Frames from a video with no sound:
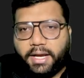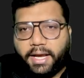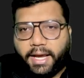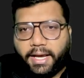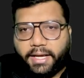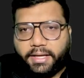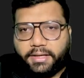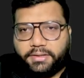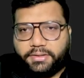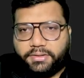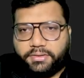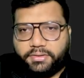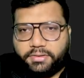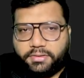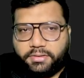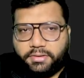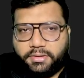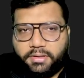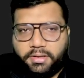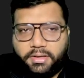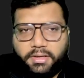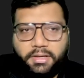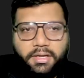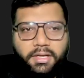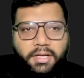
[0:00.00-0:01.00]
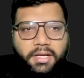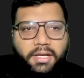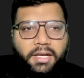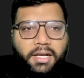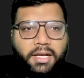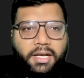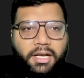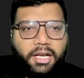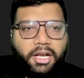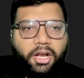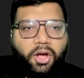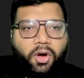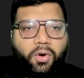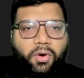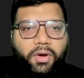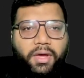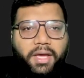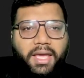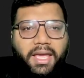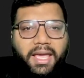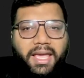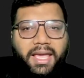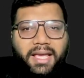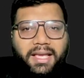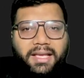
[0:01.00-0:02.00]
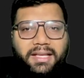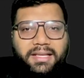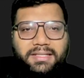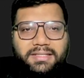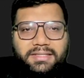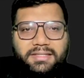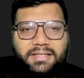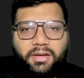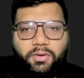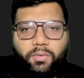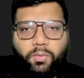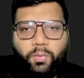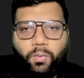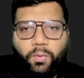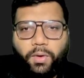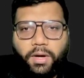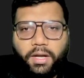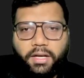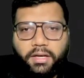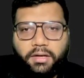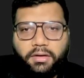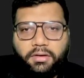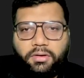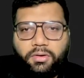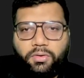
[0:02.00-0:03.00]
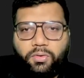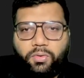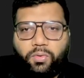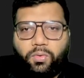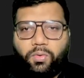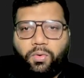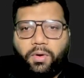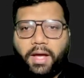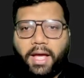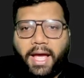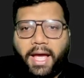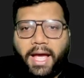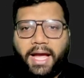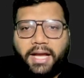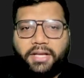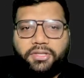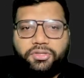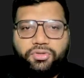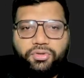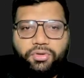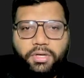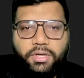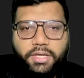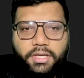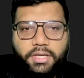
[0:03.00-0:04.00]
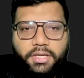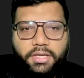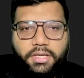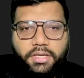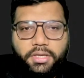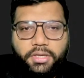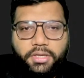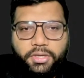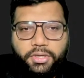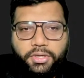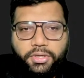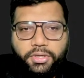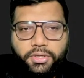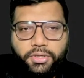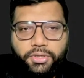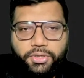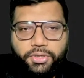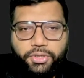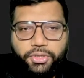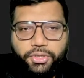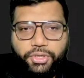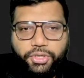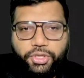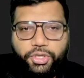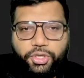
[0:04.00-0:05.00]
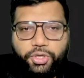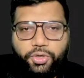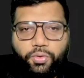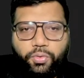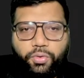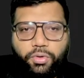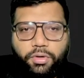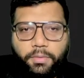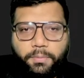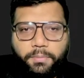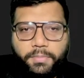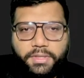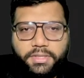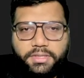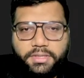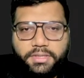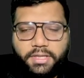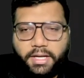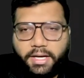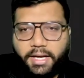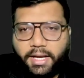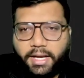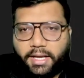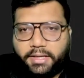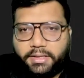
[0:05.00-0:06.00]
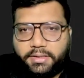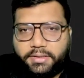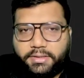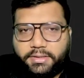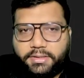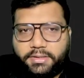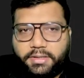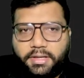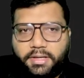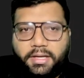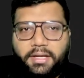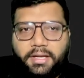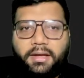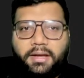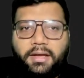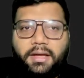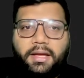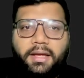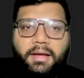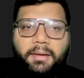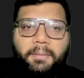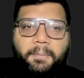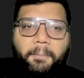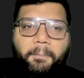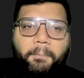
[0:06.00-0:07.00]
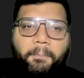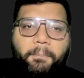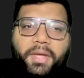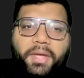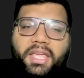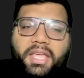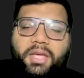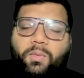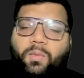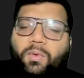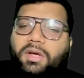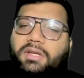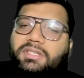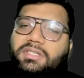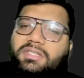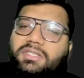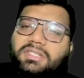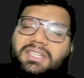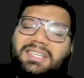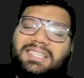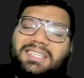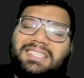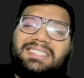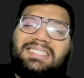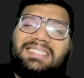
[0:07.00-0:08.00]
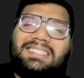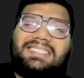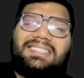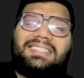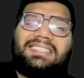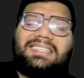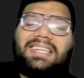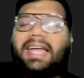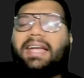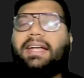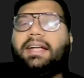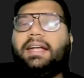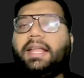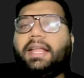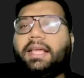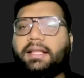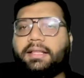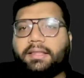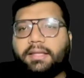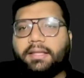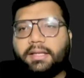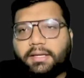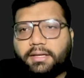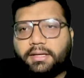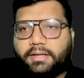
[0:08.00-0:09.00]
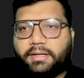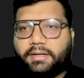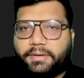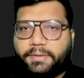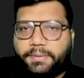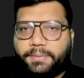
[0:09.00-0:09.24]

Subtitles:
X. Now A is the one who actually shoot Mr. X. B was just standing there.